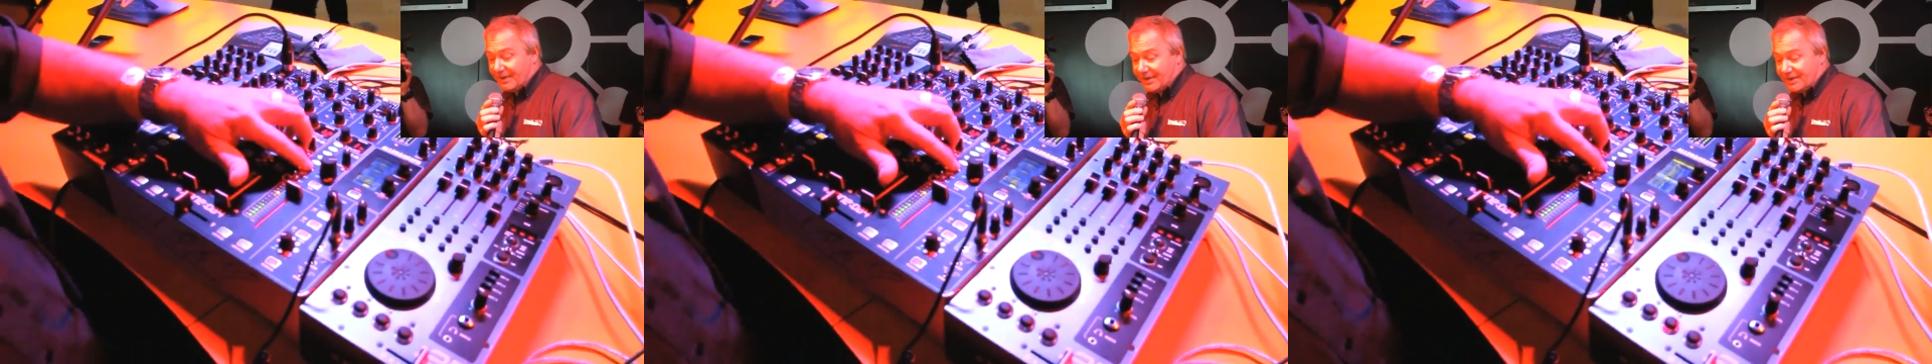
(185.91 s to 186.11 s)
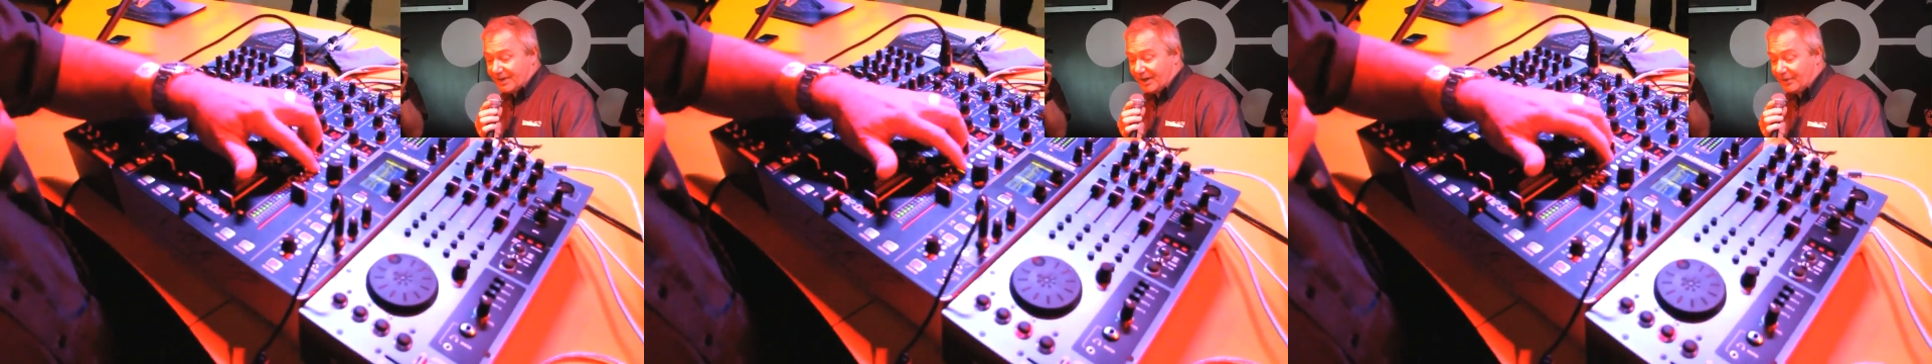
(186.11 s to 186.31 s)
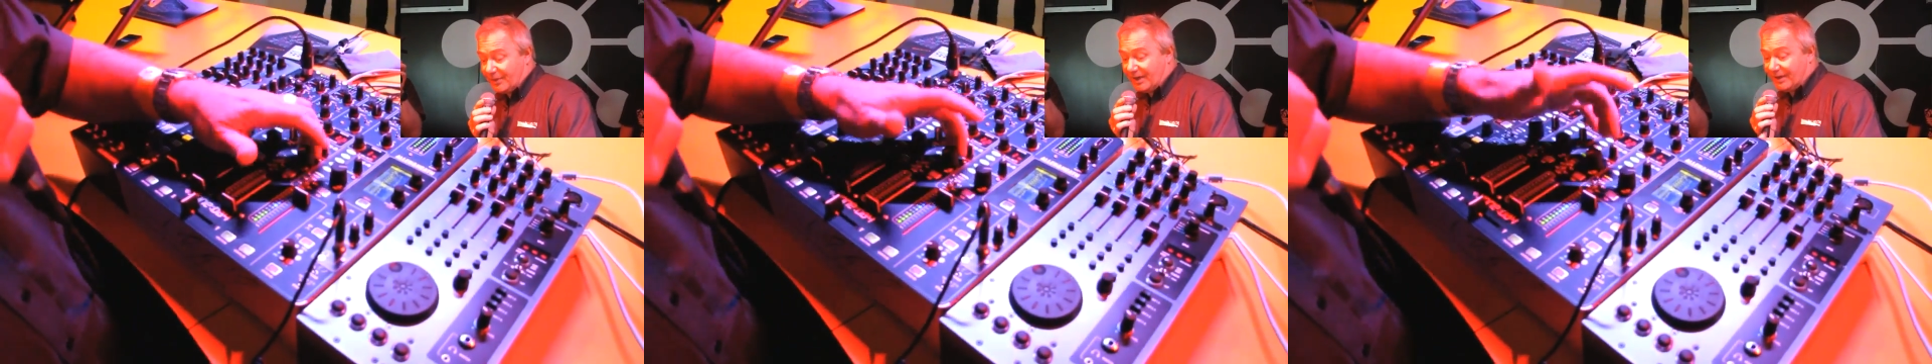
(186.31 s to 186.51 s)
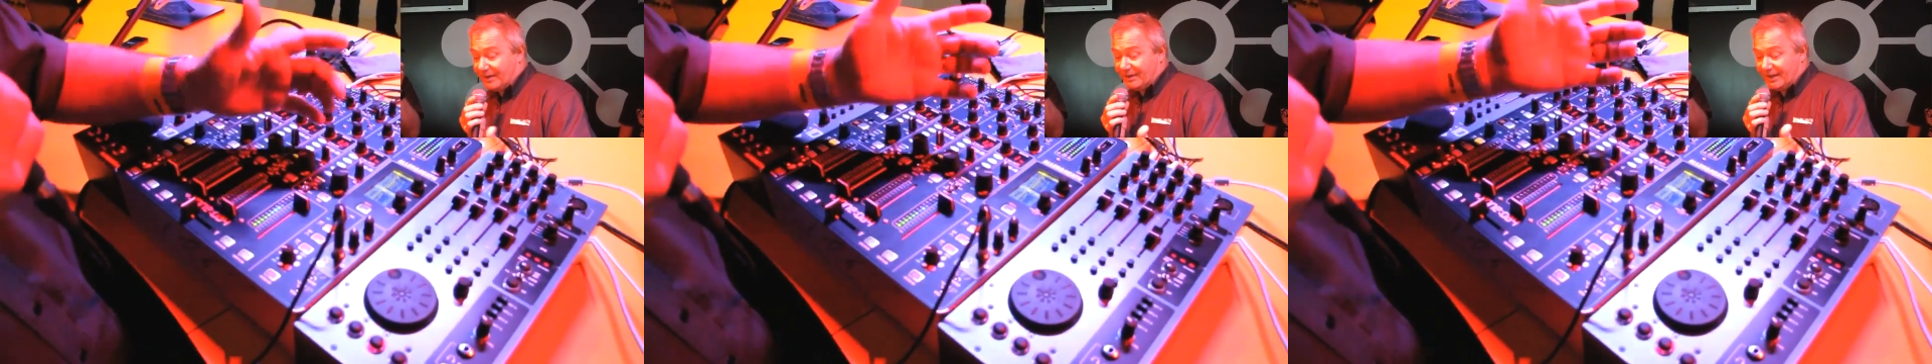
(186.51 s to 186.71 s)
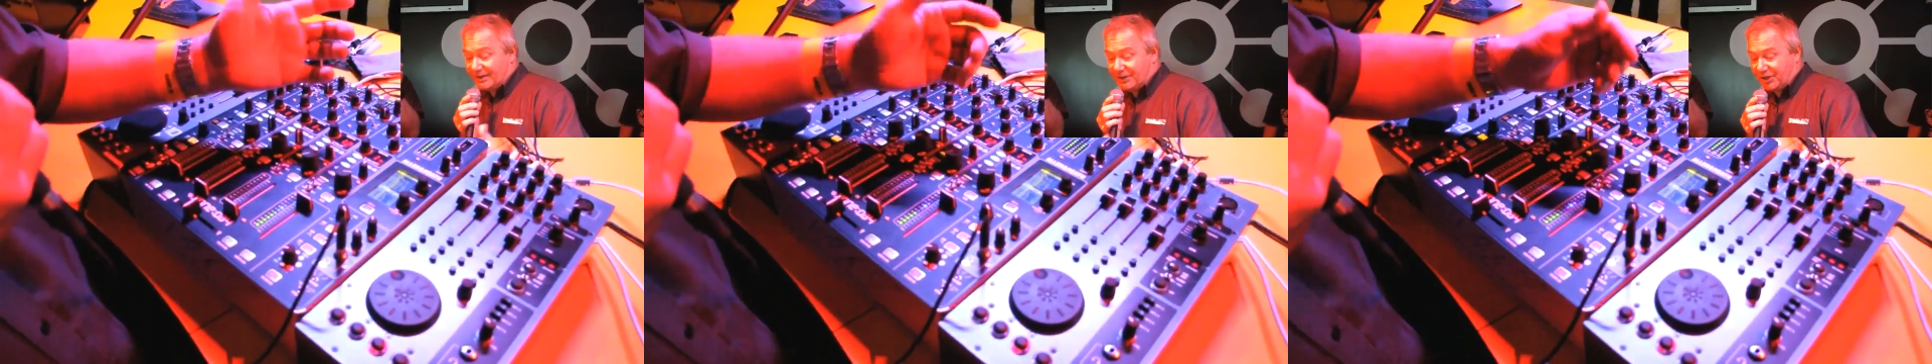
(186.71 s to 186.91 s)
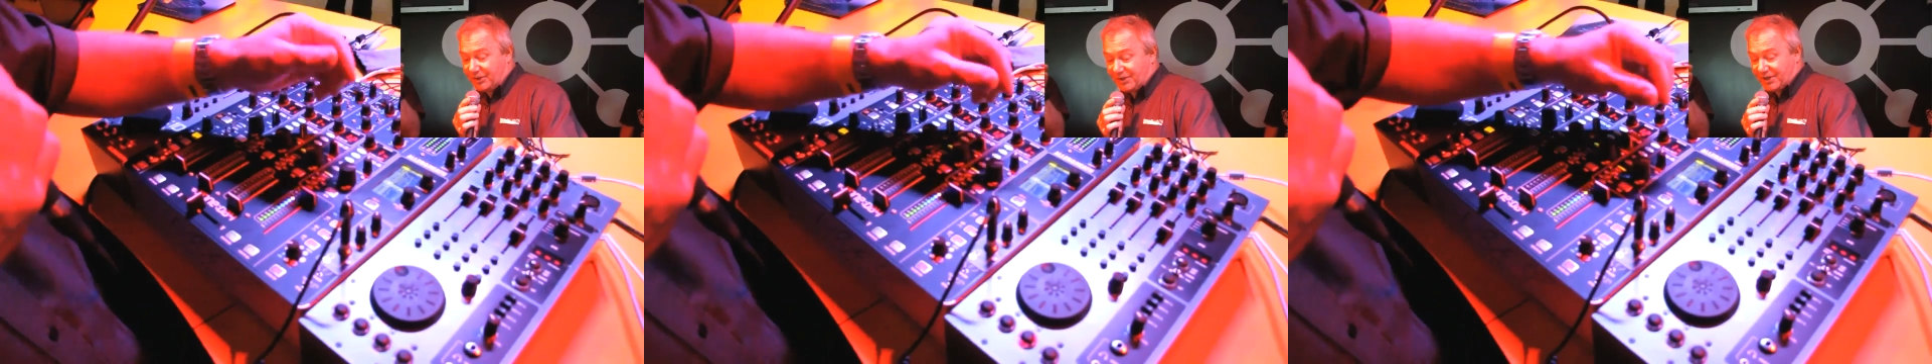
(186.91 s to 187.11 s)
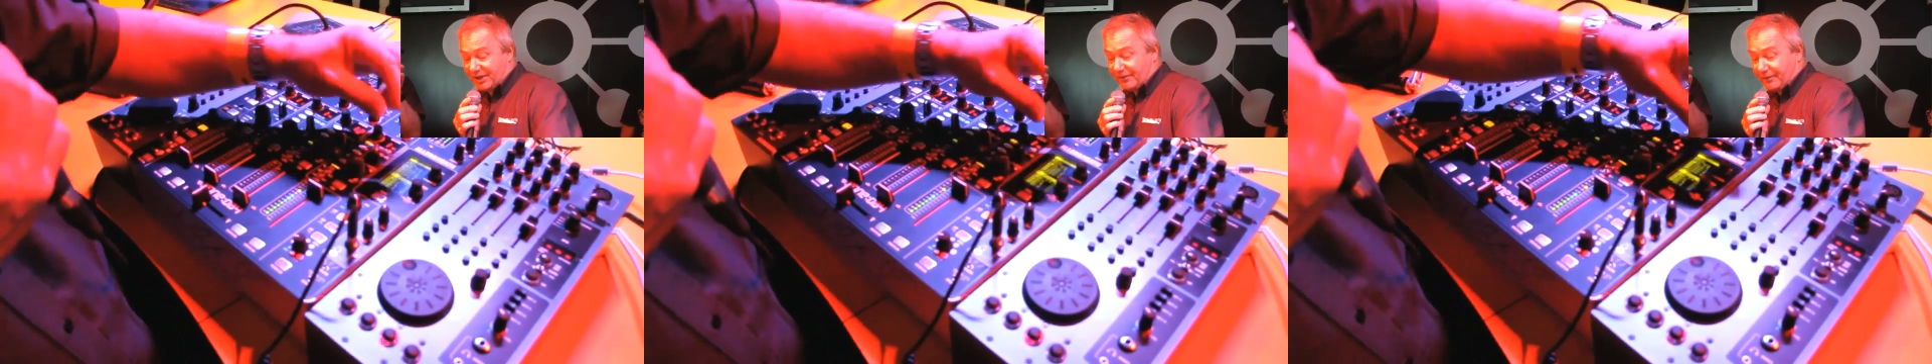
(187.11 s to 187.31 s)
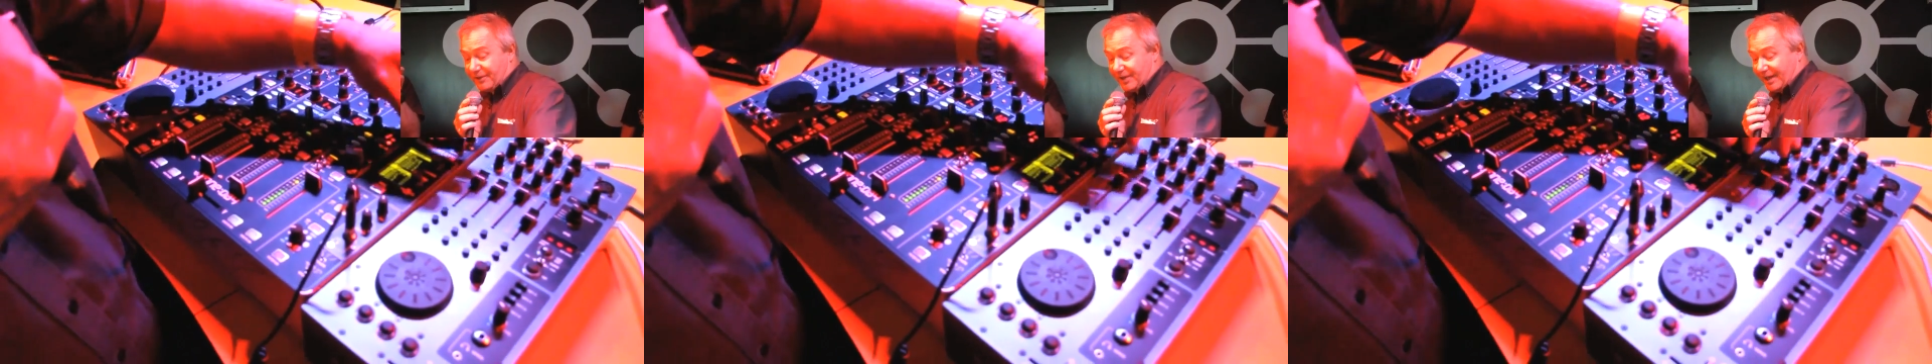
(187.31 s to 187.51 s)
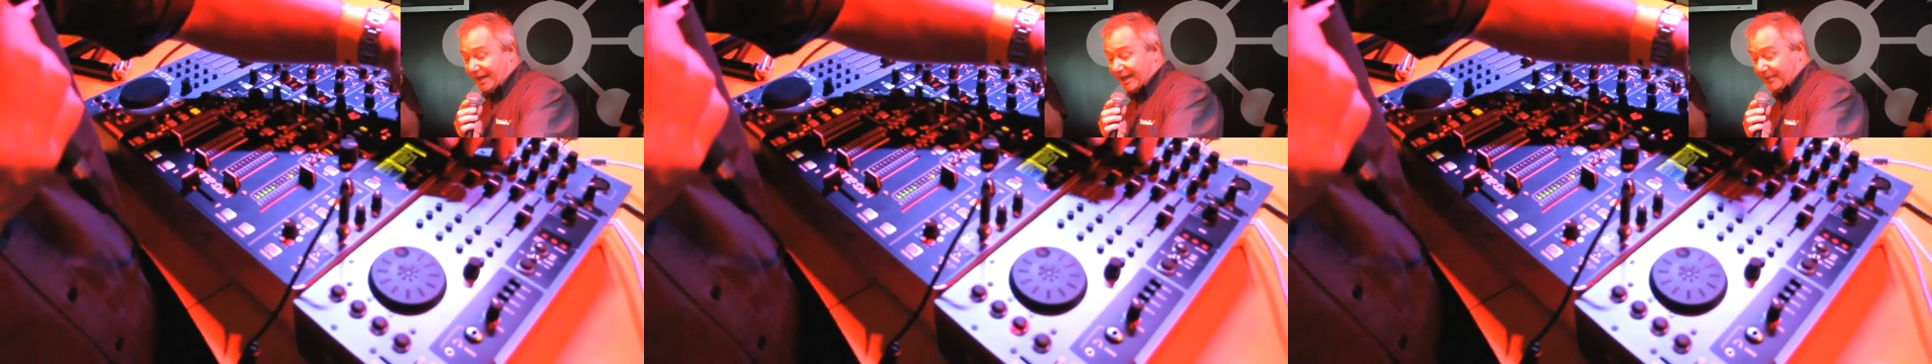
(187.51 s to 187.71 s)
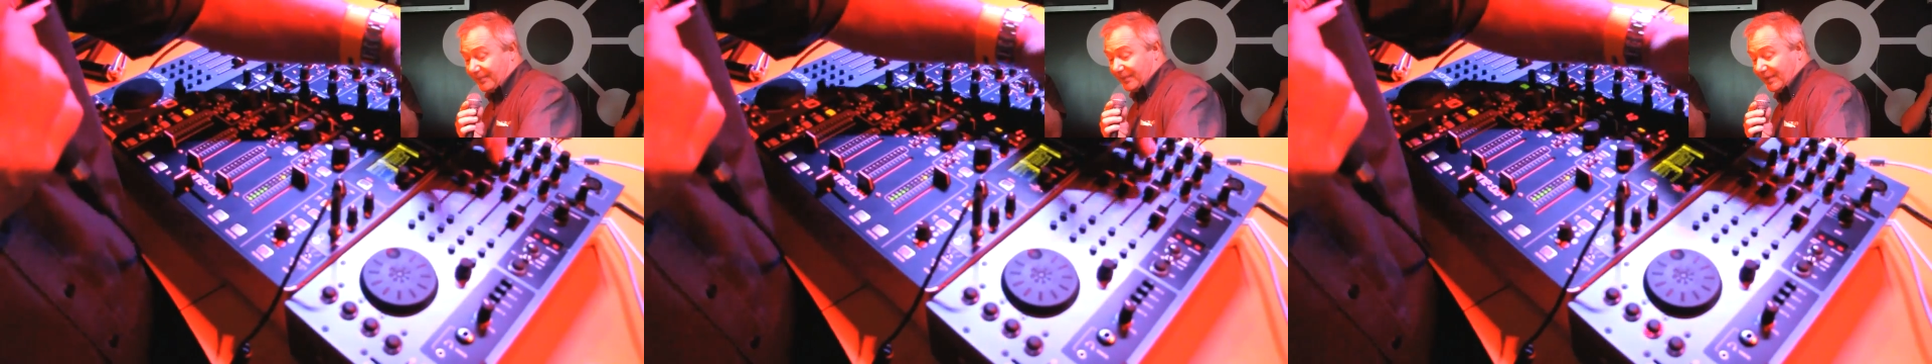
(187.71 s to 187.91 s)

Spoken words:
So let's choose a different delay.